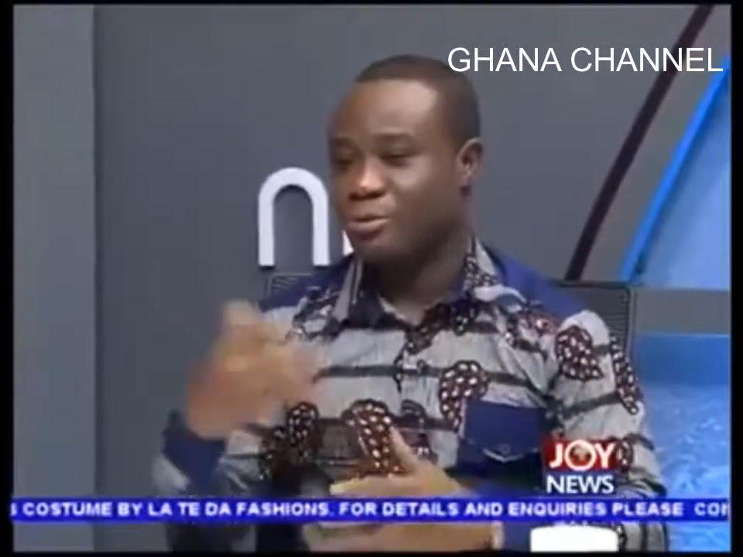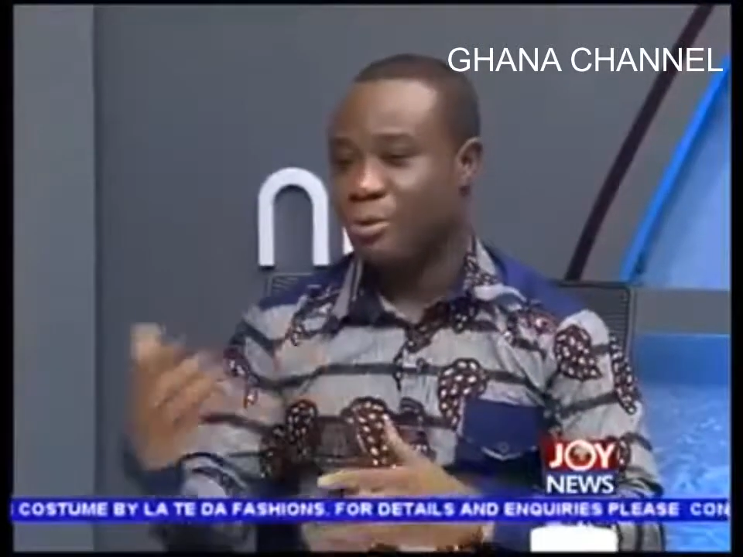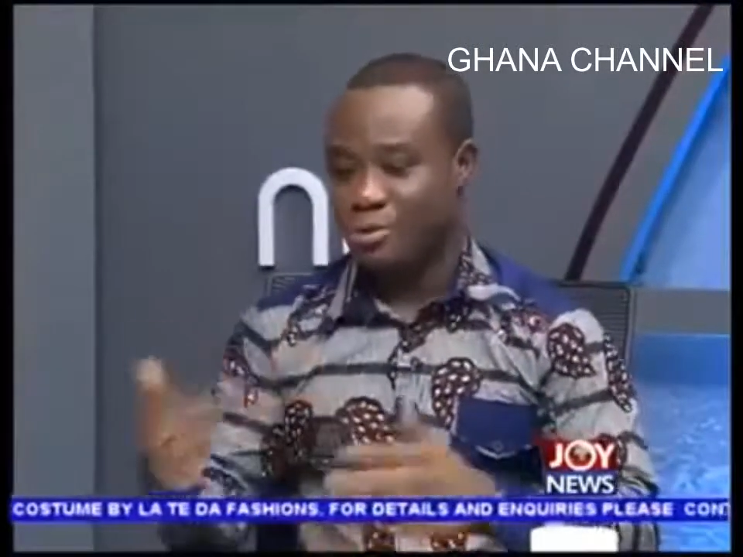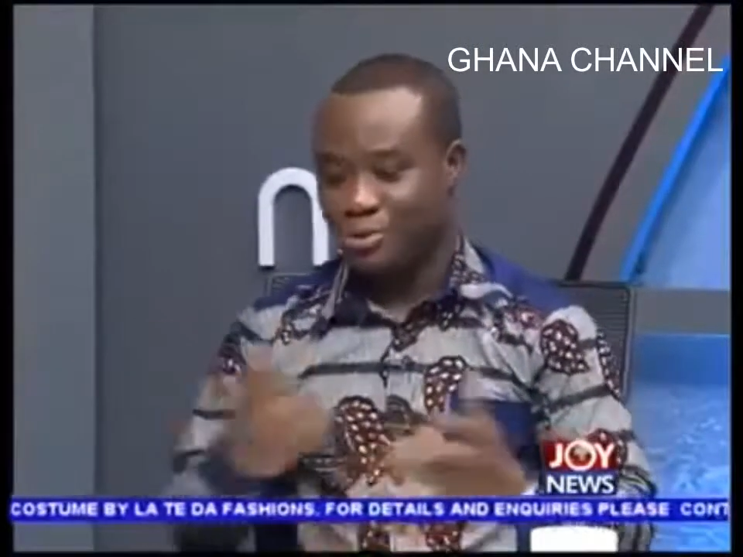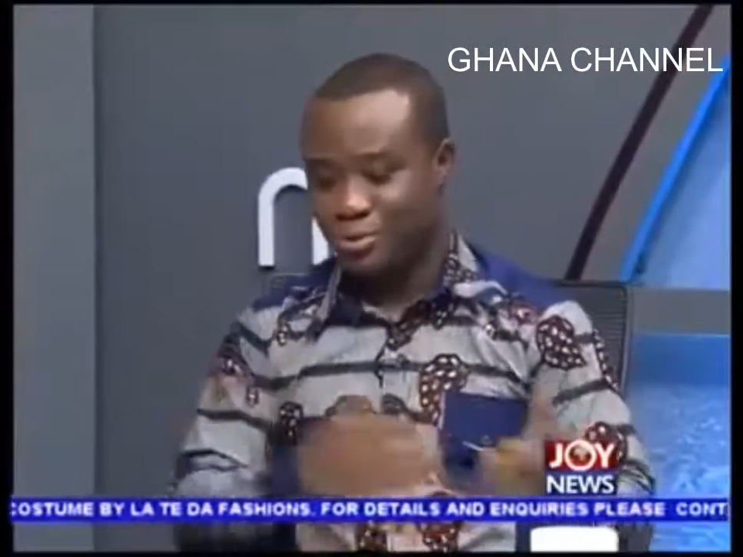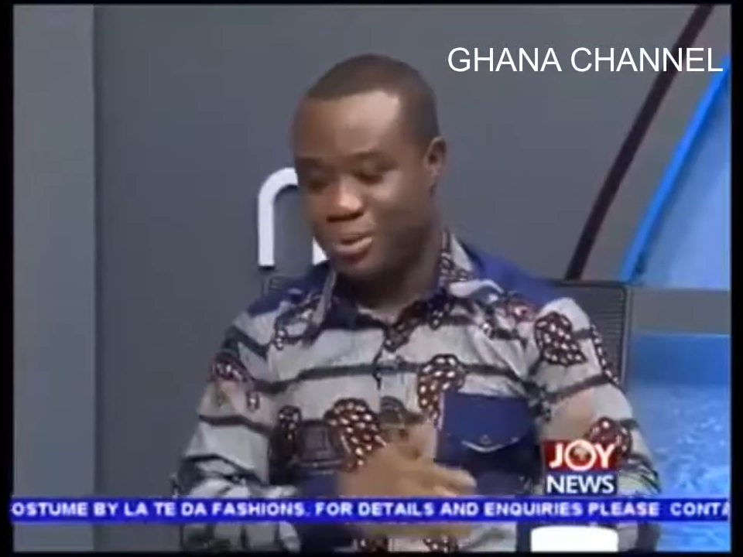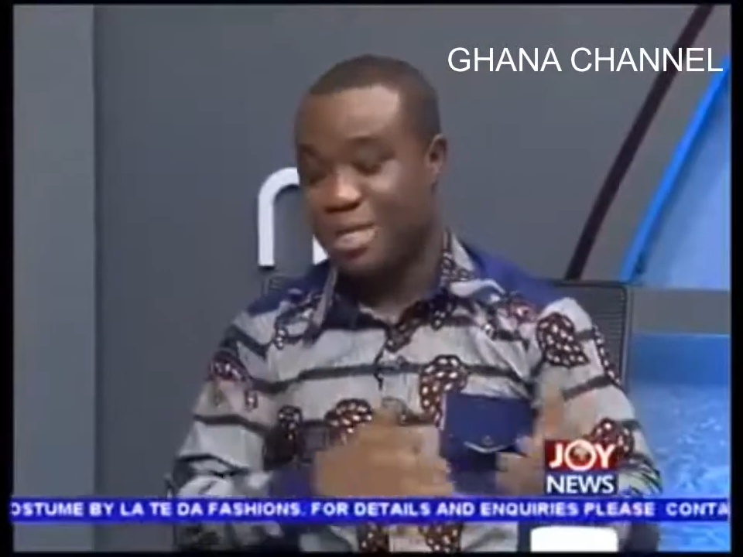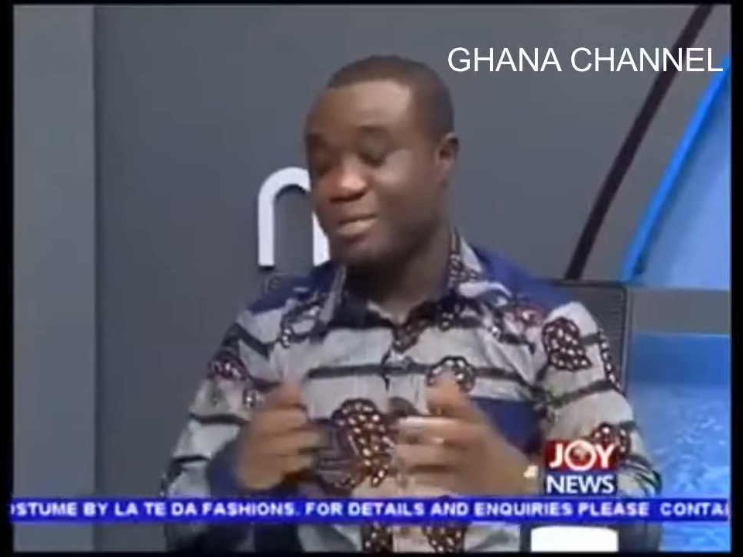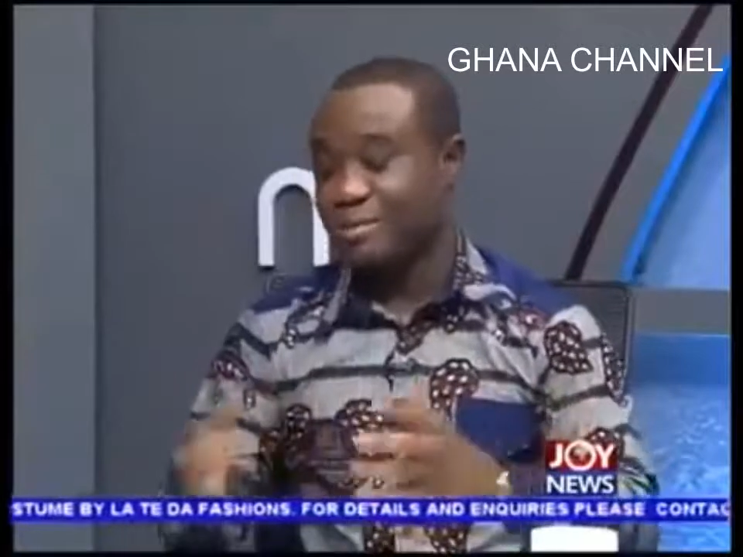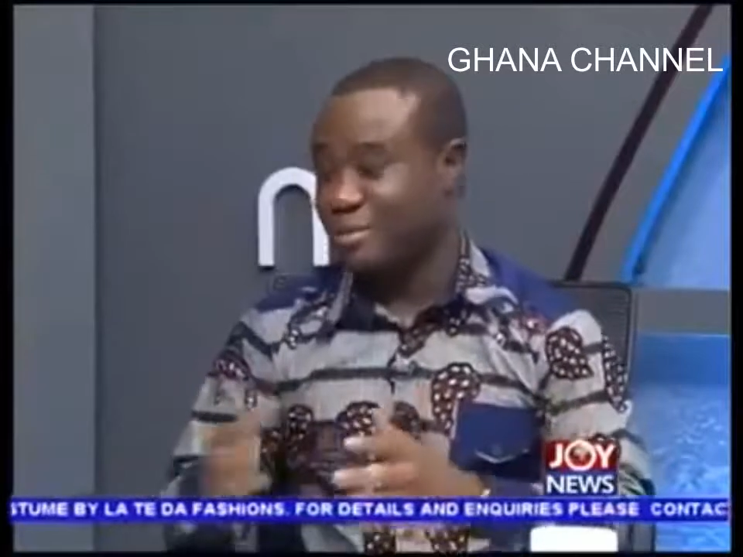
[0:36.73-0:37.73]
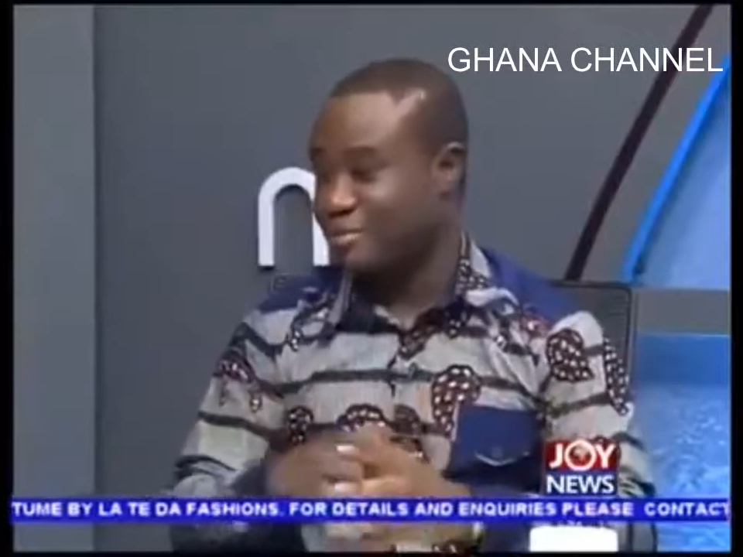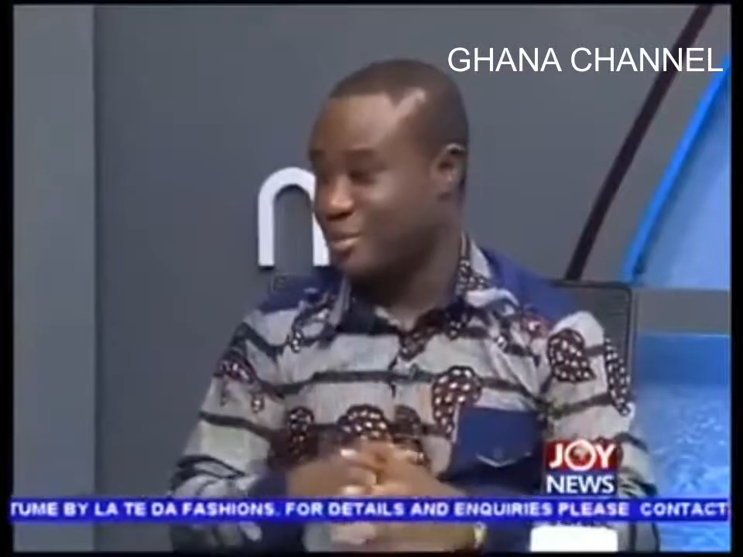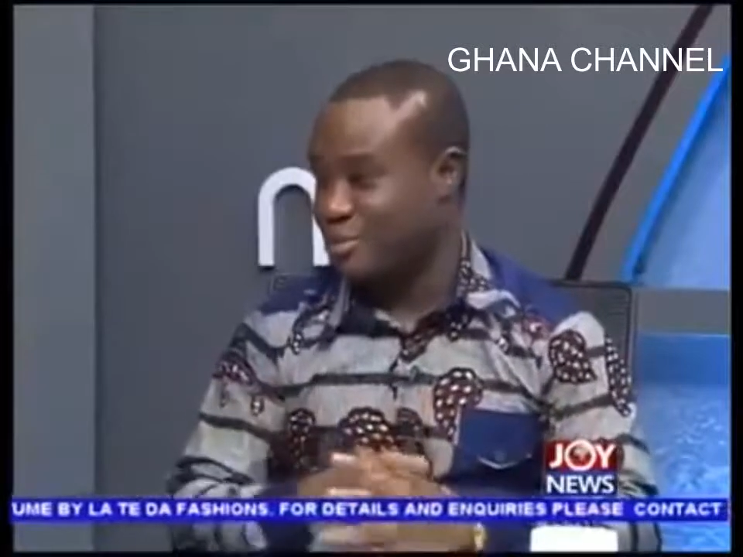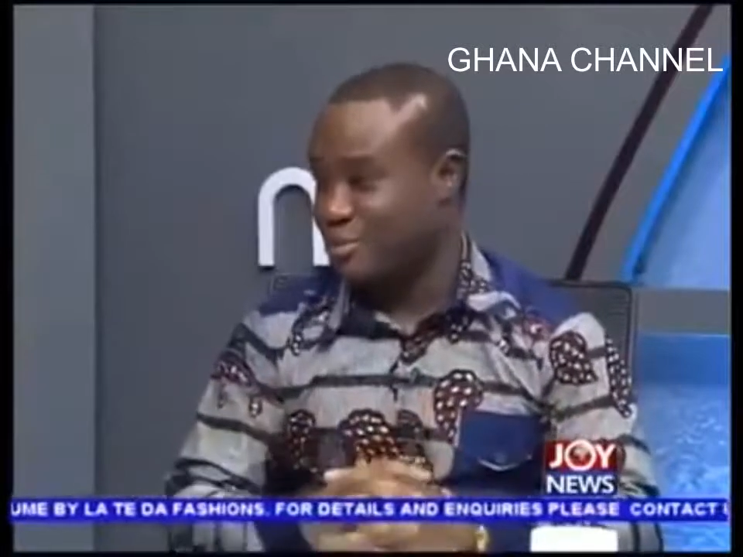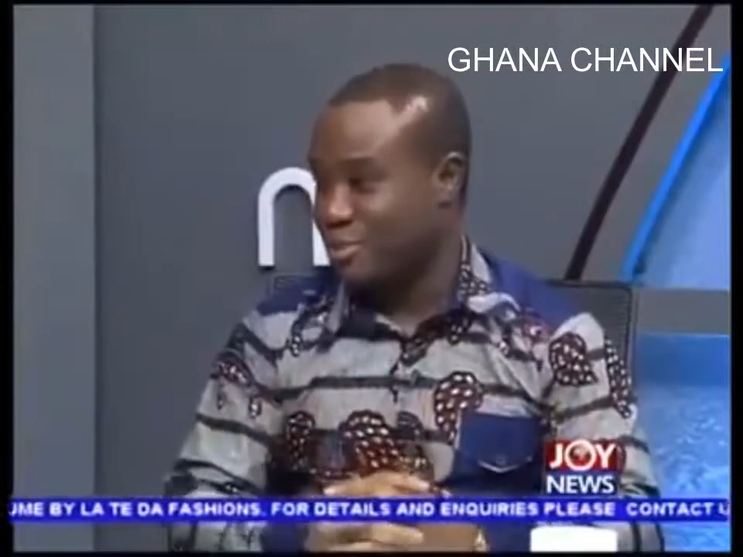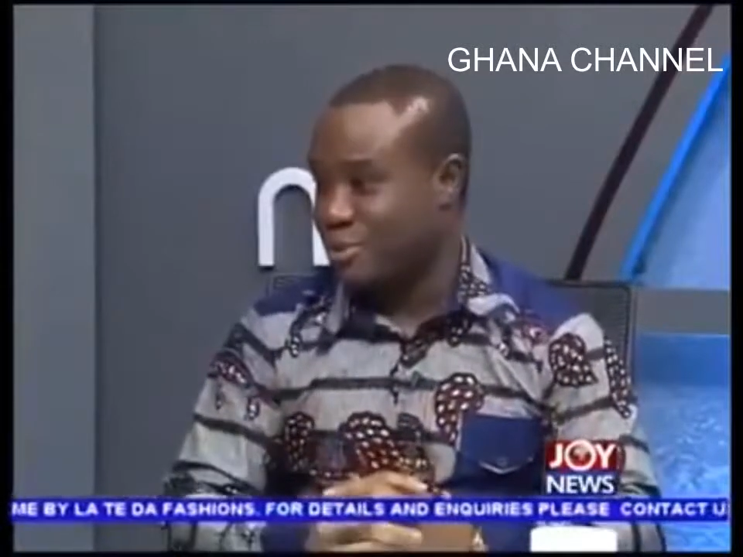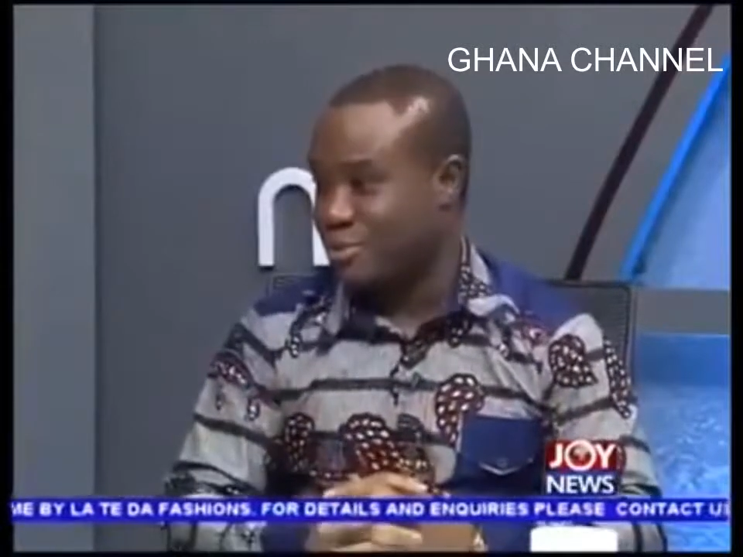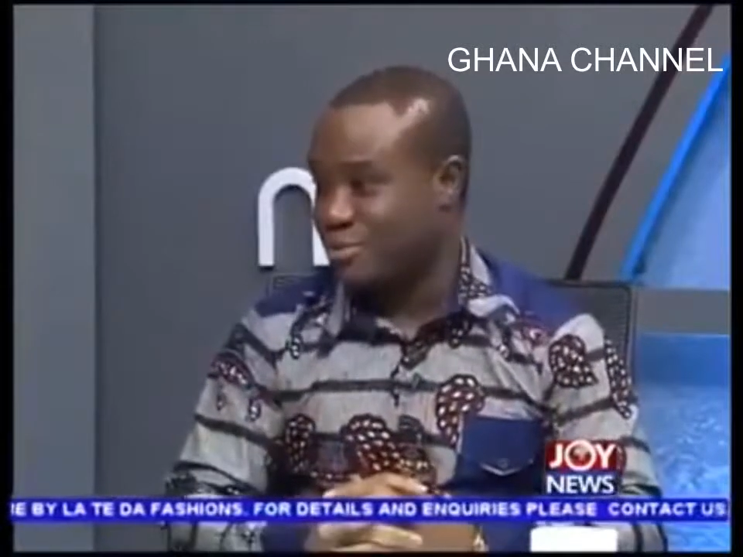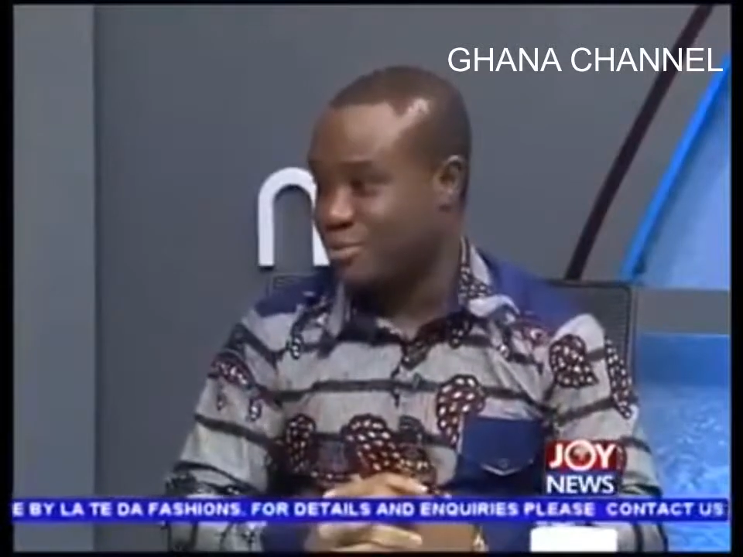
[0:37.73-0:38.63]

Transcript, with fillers: bore you with the history of this route,